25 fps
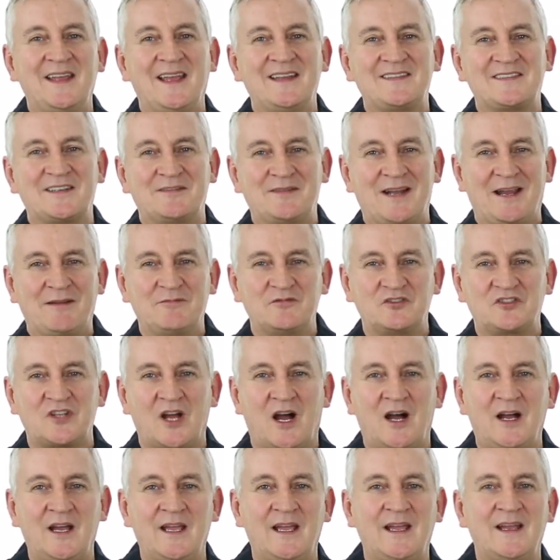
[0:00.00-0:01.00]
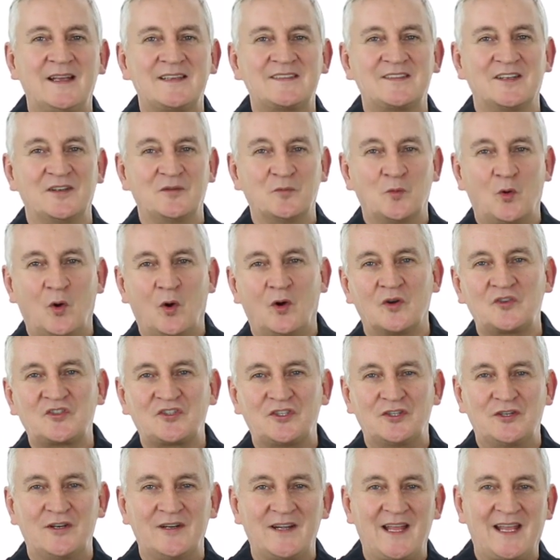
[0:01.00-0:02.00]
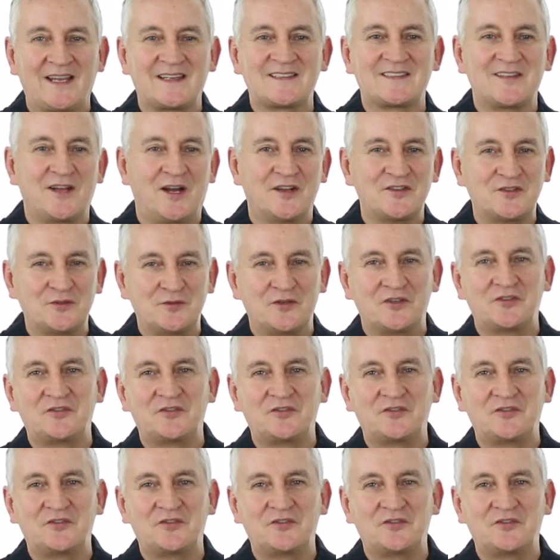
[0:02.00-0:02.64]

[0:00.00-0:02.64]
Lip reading: it's around diet and water and exercise and